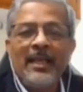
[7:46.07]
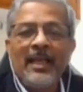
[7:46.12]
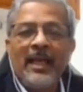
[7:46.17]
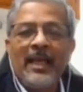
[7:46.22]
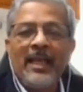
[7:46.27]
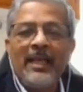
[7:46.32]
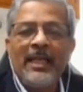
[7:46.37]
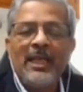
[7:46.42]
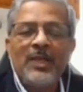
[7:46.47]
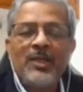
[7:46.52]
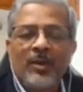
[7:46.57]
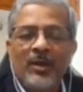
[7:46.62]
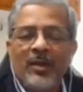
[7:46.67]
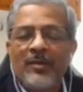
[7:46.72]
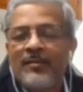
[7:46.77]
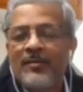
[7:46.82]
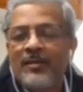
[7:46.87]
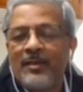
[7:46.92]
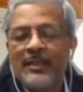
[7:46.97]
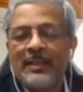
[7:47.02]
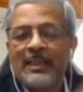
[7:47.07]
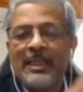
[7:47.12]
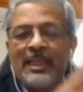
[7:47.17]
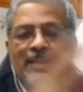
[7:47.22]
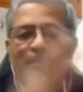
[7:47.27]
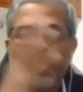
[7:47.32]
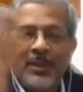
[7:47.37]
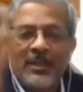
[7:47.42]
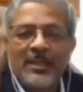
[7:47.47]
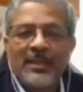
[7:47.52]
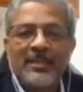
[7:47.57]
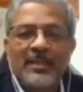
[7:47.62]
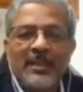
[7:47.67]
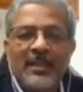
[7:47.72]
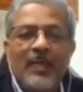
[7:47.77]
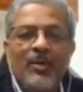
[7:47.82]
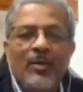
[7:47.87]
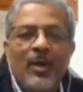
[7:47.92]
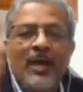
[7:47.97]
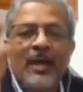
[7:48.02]
each one of these projects
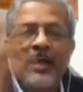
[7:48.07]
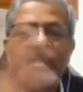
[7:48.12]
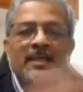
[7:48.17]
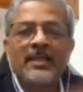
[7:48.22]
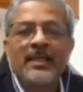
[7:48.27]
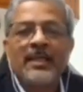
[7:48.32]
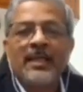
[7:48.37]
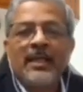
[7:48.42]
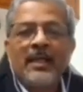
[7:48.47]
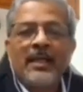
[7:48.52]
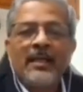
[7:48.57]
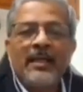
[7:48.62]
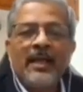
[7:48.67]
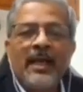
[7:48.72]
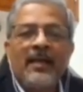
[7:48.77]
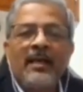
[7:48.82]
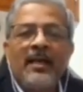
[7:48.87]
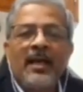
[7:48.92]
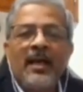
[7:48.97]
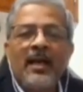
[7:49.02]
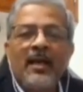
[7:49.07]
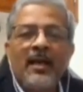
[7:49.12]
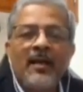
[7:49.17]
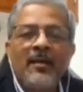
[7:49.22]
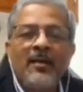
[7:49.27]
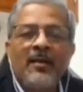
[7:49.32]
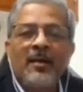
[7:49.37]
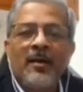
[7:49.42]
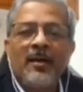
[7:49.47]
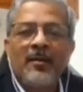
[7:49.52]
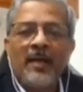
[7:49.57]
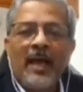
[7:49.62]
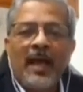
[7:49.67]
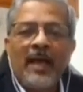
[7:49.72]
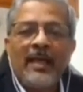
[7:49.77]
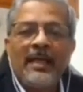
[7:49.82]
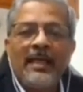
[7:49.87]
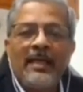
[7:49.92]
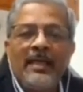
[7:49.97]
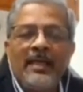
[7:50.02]
requires the entire
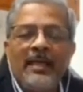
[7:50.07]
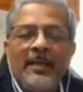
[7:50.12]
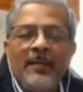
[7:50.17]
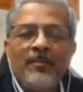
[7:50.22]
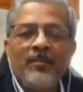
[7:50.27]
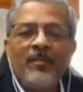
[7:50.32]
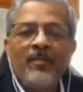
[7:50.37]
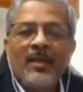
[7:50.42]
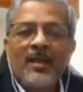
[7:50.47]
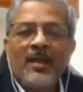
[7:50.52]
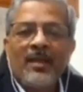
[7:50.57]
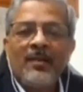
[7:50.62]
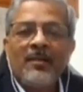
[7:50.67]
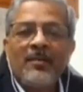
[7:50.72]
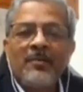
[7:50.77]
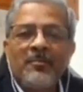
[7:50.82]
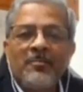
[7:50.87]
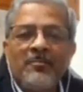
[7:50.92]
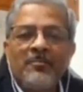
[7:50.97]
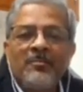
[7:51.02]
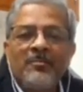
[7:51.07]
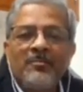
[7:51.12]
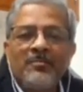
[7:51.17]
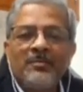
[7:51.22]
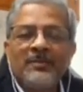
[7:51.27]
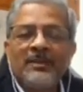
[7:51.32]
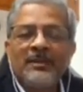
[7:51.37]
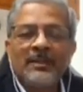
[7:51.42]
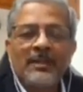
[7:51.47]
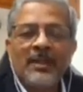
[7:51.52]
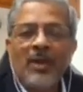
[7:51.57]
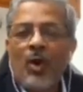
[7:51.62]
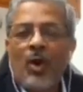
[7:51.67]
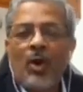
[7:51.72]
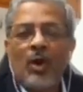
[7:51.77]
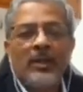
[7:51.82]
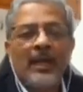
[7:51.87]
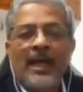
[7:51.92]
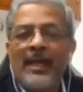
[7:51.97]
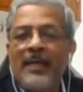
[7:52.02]
IT, all
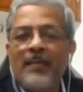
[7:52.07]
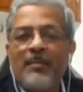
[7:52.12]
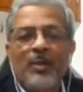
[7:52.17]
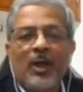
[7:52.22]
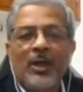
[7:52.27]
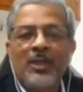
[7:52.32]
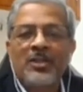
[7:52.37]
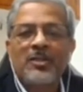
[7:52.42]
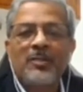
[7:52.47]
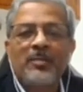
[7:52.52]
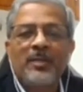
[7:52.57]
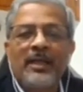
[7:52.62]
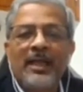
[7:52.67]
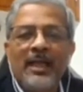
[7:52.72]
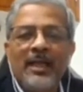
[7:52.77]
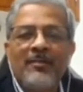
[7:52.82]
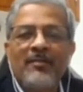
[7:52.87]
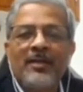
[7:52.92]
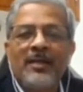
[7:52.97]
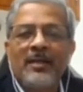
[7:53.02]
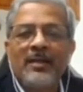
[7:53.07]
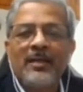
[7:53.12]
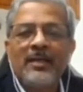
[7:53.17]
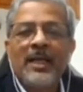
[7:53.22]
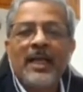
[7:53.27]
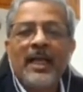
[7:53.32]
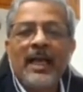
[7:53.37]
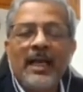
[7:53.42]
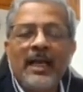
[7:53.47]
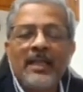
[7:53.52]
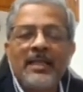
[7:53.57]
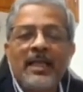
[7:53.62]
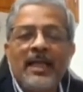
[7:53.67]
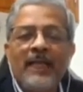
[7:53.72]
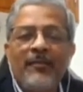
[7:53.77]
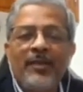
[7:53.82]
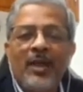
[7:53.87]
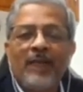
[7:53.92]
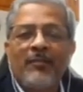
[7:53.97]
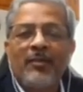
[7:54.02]
the IT products to be delivered. And if
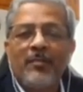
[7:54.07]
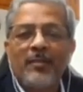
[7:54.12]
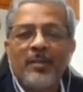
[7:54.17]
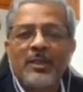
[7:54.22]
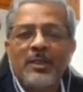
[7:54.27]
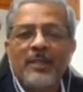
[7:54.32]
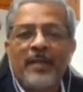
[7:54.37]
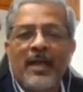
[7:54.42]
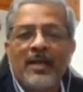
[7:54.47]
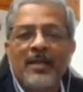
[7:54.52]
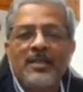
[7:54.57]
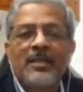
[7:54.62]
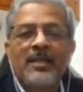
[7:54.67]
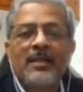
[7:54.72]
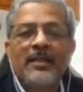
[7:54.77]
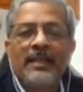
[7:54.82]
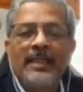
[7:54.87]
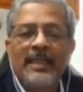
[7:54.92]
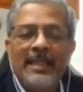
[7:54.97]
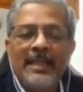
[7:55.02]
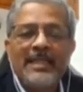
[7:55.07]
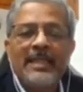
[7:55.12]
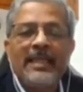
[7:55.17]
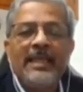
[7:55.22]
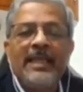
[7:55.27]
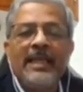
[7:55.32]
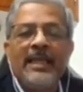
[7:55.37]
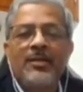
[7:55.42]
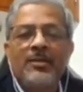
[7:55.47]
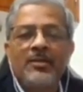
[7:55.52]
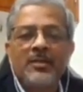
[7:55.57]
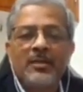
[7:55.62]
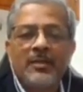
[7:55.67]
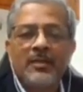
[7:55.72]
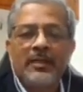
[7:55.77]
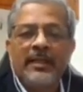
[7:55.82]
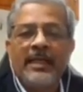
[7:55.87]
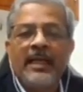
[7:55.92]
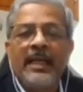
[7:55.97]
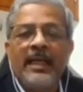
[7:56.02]
you have a mismatch, these lead to
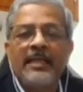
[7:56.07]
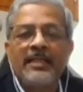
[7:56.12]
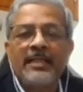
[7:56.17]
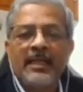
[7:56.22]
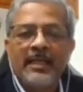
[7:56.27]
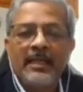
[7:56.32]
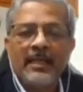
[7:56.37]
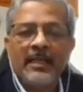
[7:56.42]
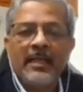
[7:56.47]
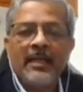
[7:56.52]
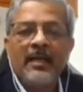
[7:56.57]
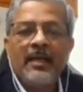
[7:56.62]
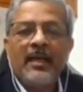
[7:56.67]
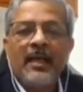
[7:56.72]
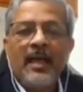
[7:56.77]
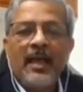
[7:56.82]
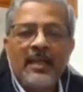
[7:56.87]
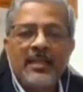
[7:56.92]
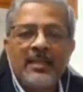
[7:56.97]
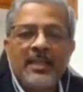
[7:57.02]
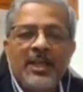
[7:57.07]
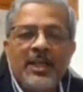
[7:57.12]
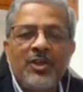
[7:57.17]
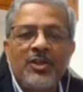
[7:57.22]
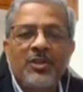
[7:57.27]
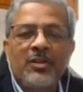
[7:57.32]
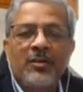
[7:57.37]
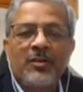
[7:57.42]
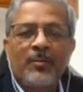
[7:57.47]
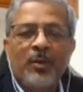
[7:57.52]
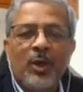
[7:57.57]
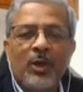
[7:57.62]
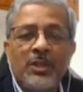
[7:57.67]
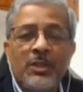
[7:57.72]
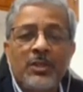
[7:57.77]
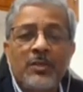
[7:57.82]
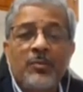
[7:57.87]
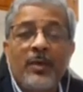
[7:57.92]
delays in execution of projects. So